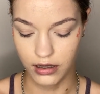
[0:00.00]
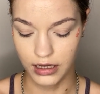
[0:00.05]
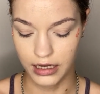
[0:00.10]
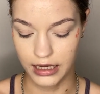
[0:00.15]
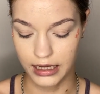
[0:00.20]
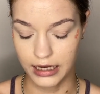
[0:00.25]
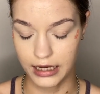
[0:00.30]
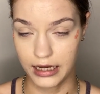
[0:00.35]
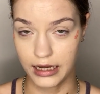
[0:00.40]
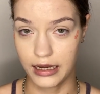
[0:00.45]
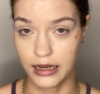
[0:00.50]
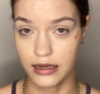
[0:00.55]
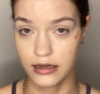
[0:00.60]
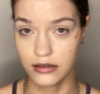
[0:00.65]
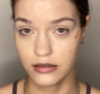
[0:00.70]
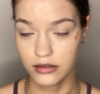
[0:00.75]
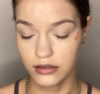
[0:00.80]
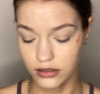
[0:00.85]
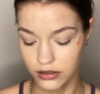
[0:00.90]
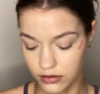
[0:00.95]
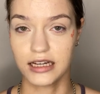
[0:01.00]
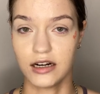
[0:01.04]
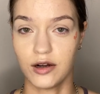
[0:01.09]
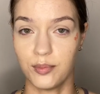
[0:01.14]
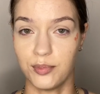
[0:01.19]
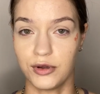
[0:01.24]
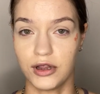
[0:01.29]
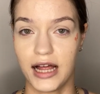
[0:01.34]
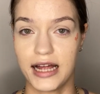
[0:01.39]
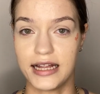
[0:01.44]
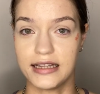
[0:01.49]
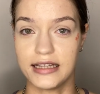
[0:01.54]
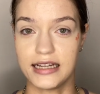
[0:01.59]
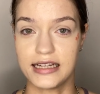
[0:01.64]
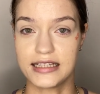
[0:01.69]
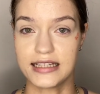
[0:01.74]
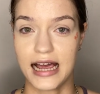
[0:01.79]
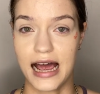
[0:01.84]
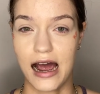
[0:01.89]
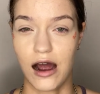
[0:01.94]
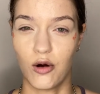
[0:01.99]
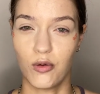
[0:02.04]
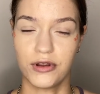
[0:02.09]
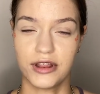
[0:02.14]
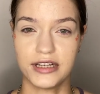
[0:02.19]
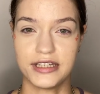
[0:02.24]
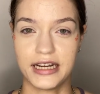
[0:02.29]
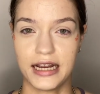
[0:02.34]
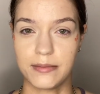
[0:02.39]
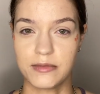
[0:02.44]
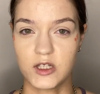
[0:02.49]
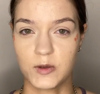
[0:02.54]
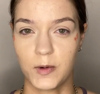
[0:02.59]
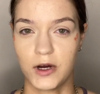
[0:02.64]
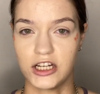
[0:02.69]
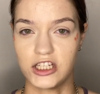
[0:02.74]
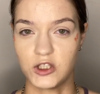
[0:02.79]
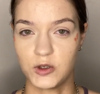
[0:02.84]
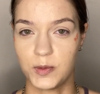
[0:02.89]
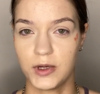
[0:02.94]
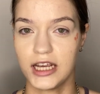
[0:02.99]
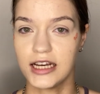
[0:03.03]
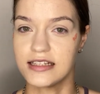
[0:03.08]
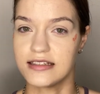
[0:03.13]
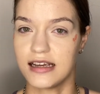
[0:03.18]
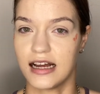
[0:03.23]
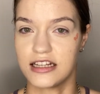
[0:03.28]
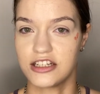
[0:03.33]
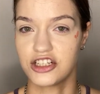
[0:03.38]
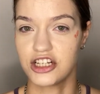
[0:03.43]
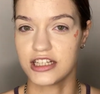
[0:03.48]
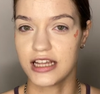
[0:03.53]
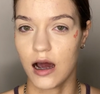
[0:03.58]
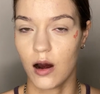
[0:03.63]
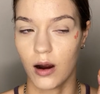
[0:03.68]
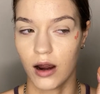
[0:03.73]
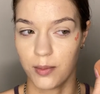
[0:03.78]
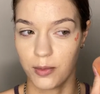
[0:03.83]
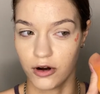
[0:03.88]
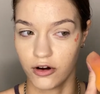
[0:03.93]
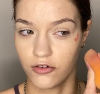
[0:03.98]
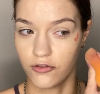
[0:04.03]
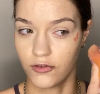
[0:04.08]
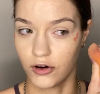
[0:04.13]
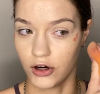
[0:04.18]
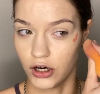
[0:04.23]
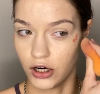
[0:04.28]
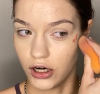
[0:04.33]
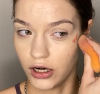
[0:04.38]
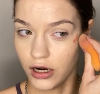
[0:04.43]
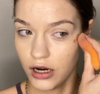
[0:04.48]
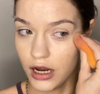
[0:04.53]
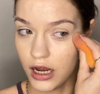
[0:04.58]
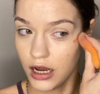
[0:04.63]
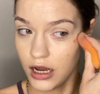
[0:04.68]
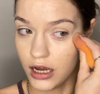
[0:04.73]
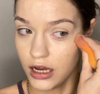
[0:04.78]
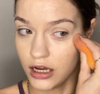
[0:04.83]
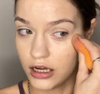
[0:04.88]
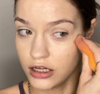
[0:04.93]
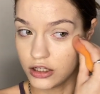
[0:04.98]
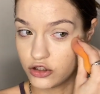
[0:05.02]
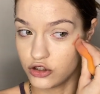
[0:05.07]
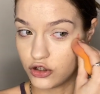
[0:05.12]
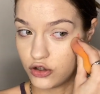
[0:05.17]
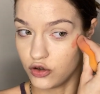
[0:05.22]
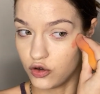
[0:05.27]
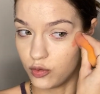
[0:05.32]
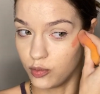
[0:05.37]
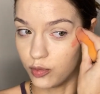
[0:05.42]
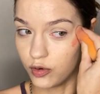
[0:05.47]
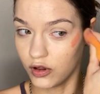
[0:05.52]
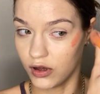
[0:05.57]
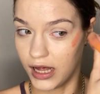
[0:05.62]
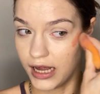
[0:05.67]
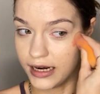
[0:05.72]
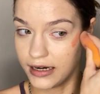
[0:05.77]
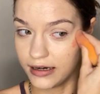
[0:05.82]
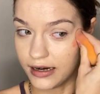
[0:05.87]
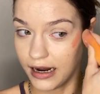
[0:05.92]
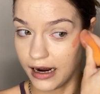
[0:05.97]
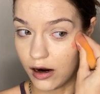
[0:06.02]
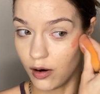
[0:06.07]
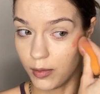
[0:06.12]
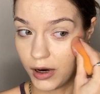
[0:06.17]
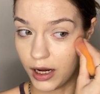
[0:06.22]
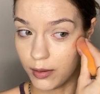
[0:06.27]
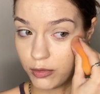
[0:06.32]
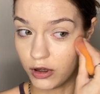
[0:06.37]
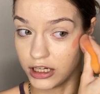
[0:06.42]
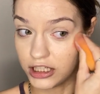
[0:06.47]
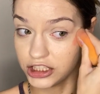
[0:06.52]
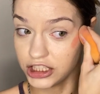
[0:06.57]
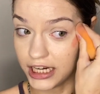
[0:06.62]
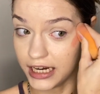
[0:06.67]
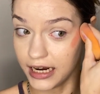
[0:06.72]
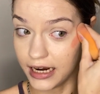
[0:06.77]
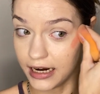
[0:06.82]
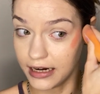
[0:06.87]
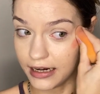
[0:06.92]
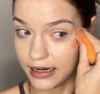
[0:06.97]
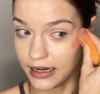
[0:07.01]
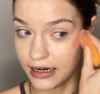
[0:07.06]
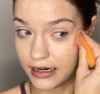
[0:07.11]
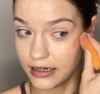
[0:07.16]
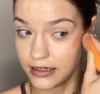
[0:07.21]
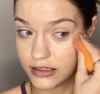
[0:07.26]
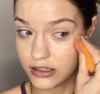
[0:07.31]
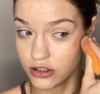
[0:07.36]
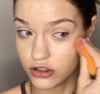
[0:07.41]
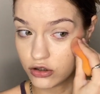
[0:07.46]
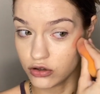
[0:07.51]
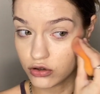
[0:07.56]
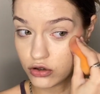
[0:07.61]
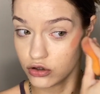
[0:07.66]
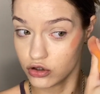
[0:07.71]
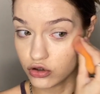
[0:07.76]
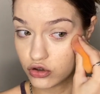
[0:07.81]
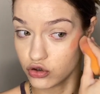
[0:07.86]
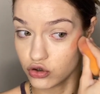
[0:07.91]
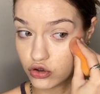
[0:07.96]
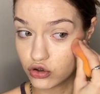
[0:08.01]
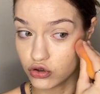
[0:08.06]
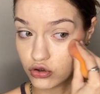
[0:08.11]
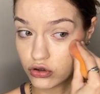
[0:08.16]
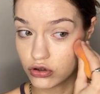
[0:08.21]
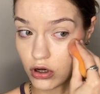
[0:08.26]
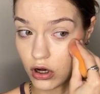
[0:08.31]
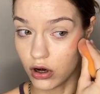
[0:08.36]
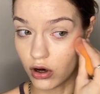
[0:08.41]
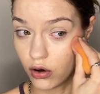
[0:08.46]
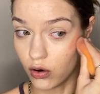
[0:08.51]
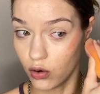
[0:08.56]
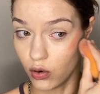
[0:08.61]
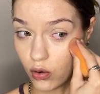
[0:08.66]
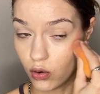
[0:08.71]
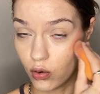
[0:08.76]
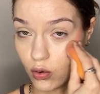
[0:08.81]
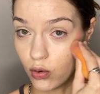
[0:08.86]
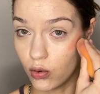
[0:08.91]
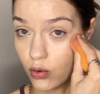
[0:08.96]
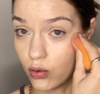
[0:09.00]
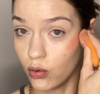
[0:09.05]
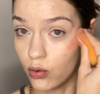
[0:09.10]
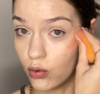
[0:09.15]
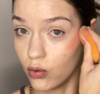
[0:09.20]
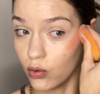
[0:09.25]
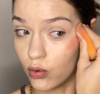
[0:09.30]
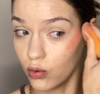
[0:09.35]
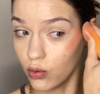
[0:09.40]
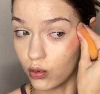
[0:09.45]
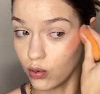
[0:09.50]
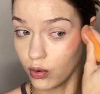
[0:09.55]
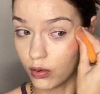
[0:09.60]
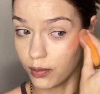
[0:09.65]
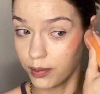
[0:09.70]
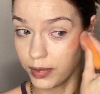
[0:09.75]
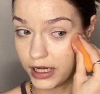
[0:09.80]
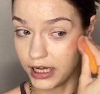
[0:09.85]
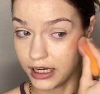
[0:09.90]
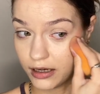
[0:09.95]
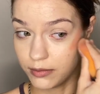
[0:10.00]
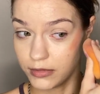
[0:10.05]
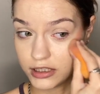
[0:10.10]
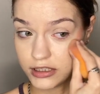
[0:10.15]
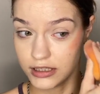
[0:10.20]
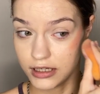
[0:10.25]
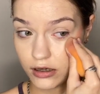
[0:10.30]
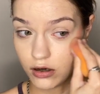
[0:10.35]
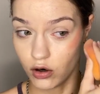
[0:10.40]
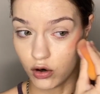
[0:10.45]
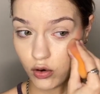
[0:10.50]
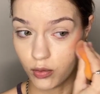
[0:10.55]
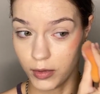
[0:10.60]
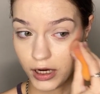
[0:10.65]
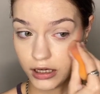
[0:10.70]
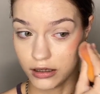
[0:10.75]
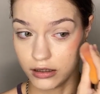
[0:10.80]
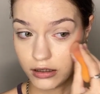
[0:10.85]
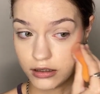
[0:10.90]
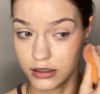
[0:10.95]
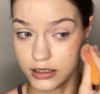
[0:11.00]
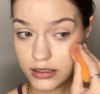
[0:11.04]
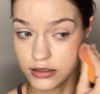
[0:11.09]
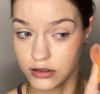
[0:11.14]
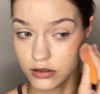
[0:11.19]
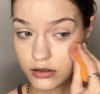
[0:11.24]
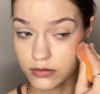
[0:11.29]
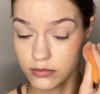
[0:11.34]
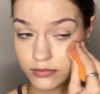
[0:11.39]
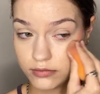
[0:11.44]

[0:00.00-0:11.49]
And I'm gonna blend this out with a damp sponge because that's just how I prefer to blend out my blush, and it is so pigmented. Oh my goodness.